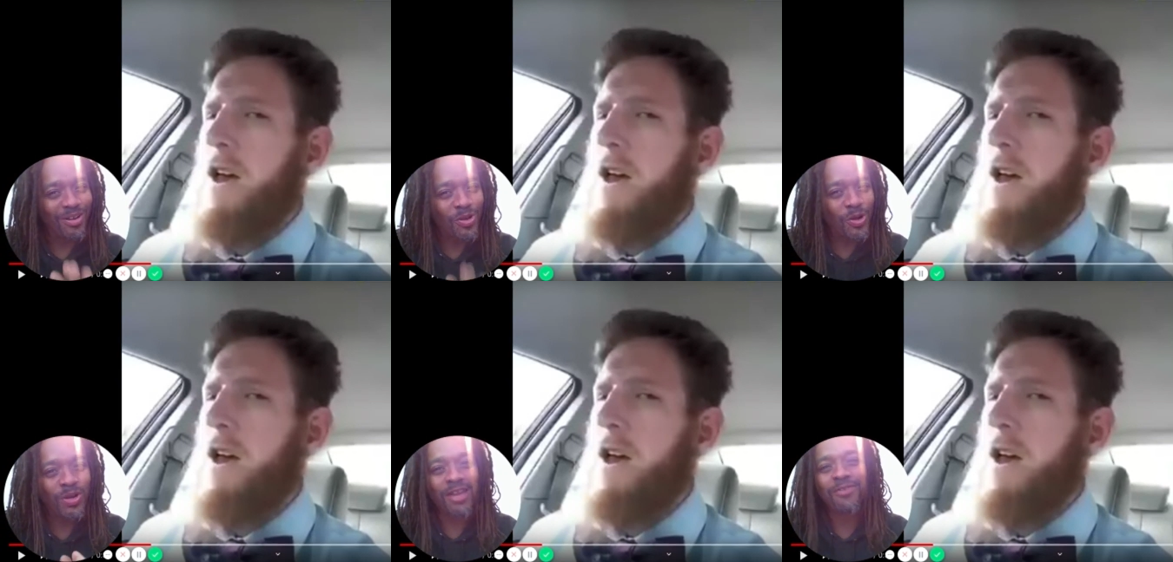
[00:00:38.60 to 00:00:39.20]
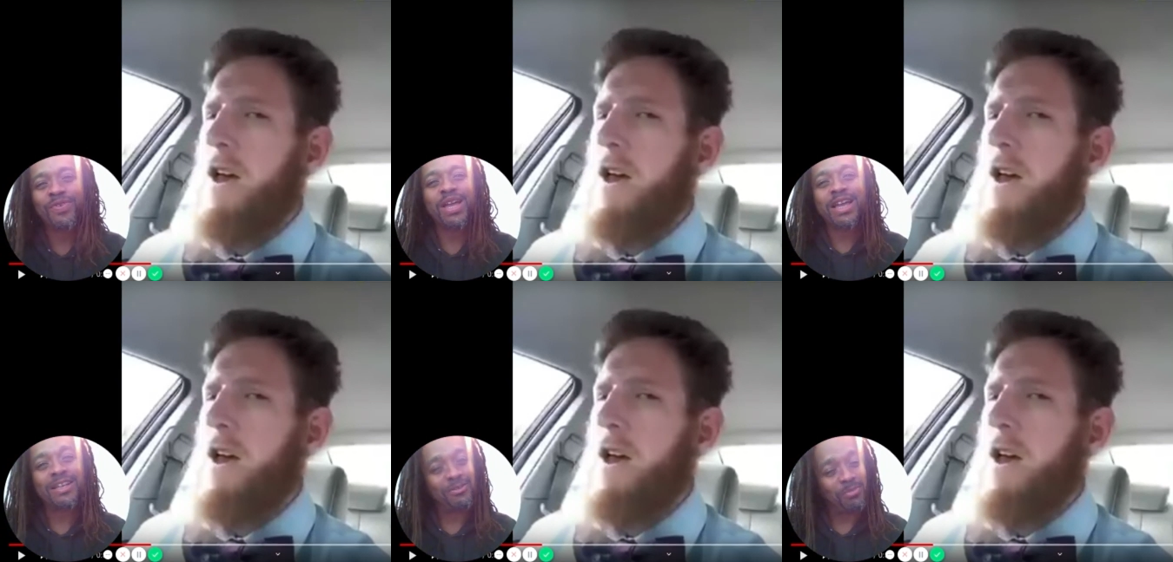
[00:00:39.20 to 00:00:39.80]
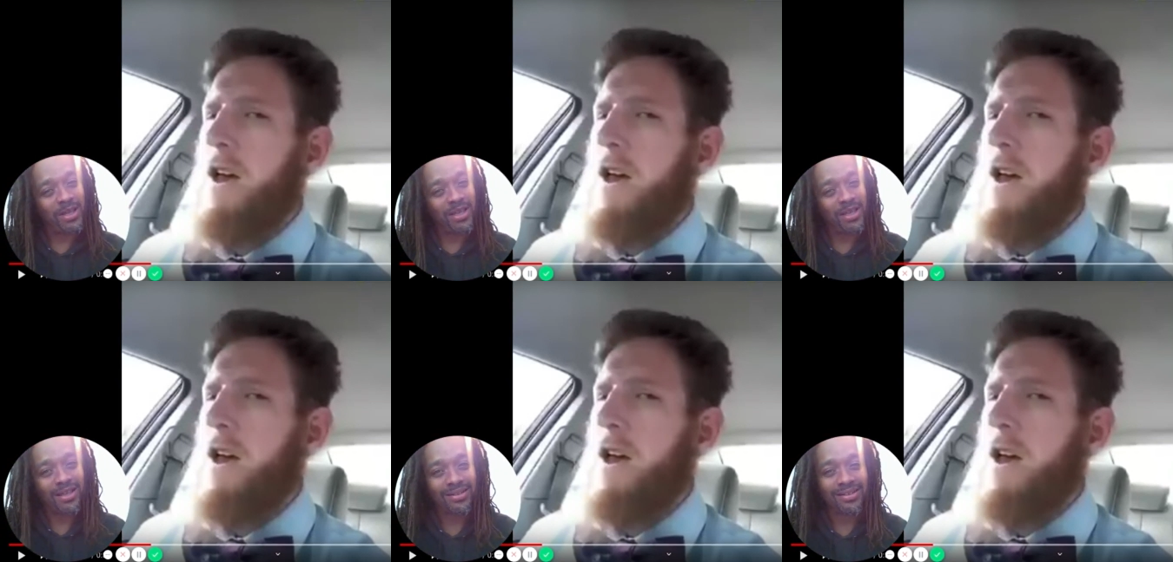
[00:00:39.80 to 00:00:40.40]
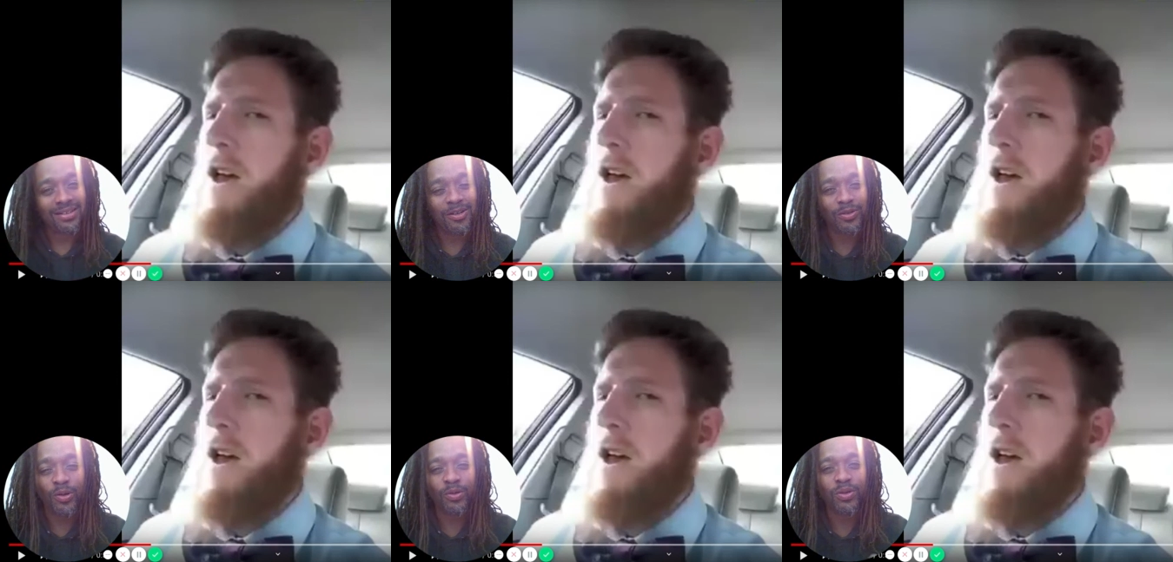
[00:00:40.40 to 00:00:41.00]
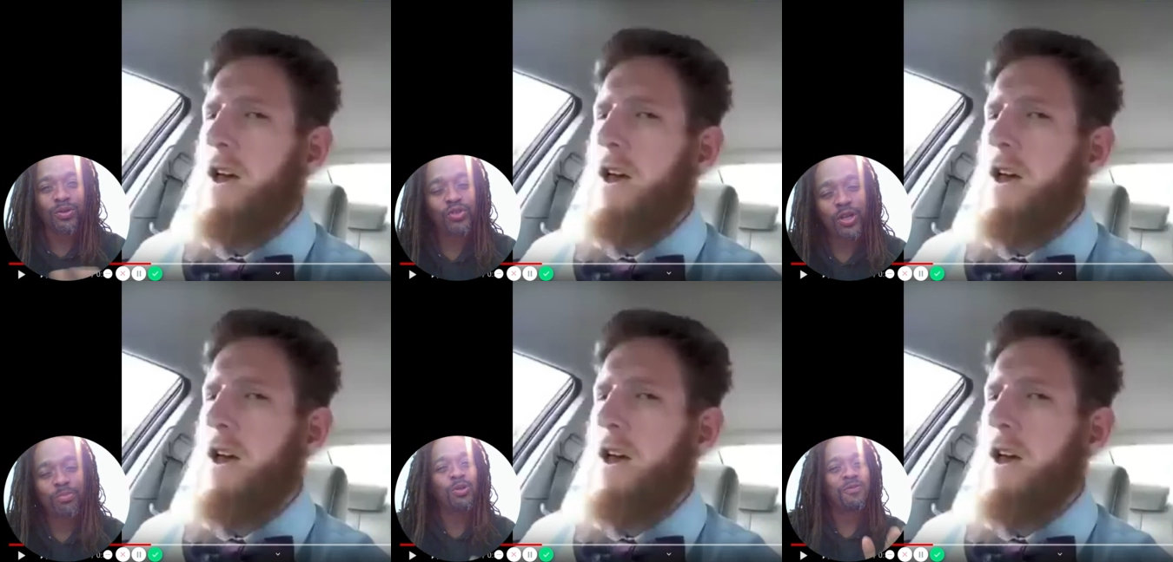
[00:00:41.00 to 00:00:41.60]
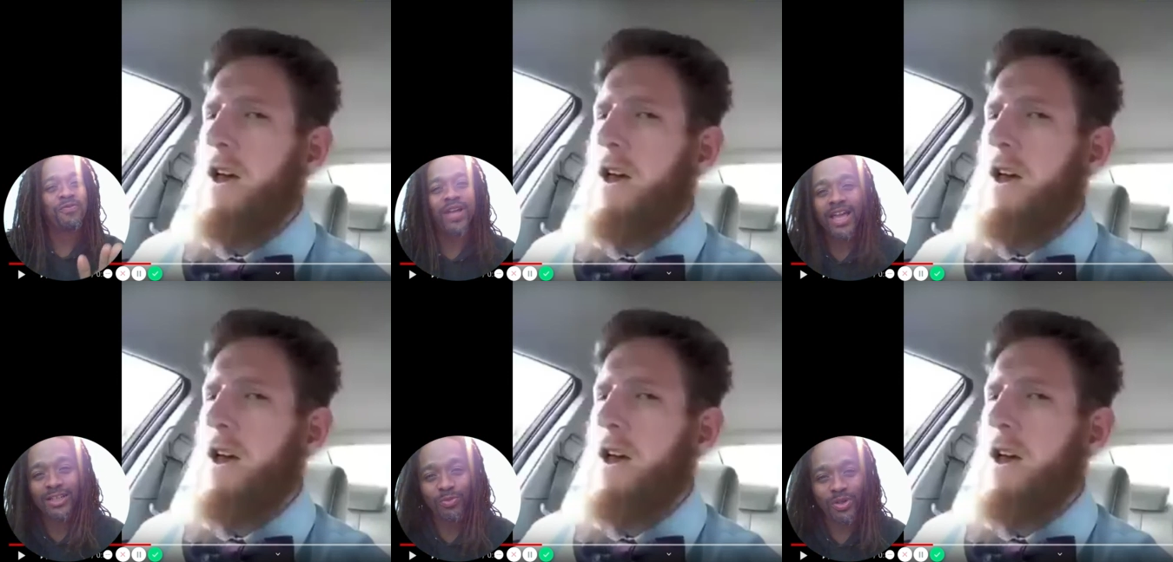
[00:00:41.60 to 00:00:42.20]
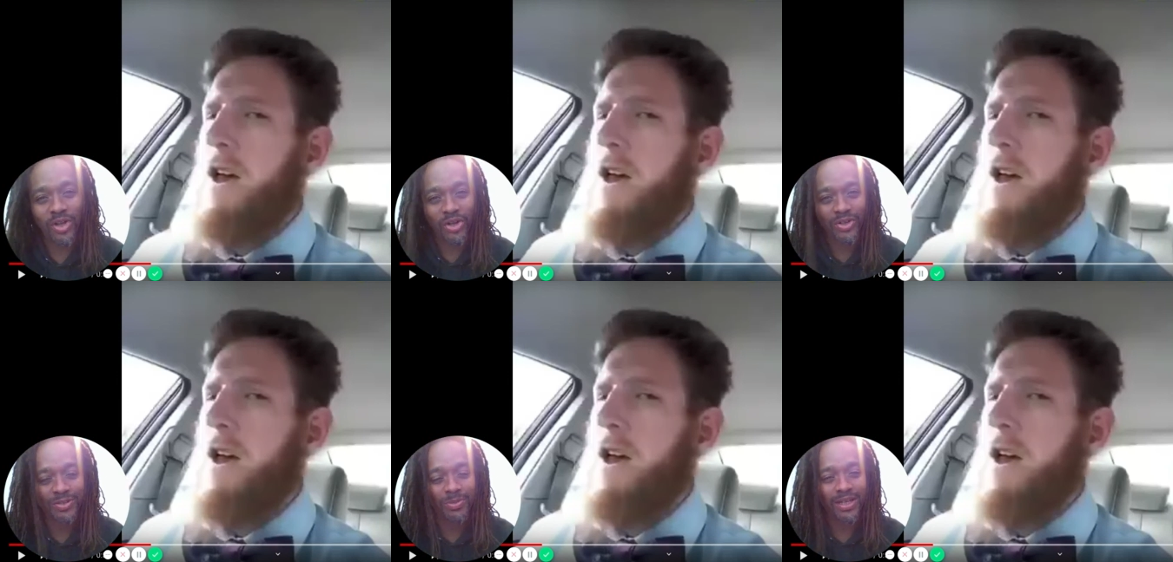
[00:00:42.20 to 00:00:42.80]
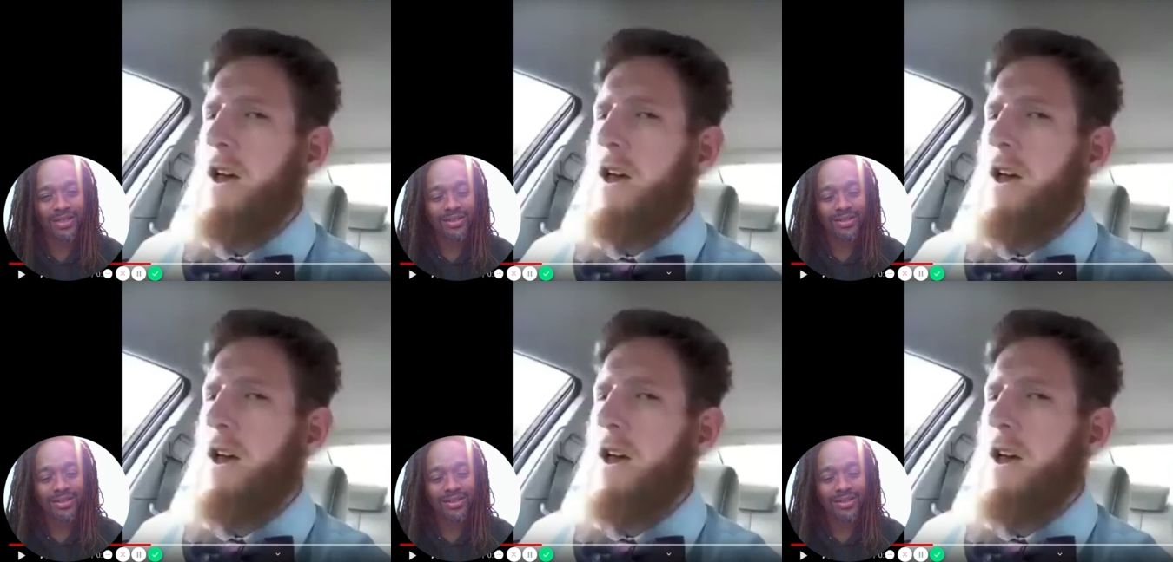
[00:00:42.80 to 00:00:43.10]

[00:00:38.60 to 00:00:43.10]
Speaker 1: don't go that fast, man. You know, don't don't try to pull a fast one on us, man.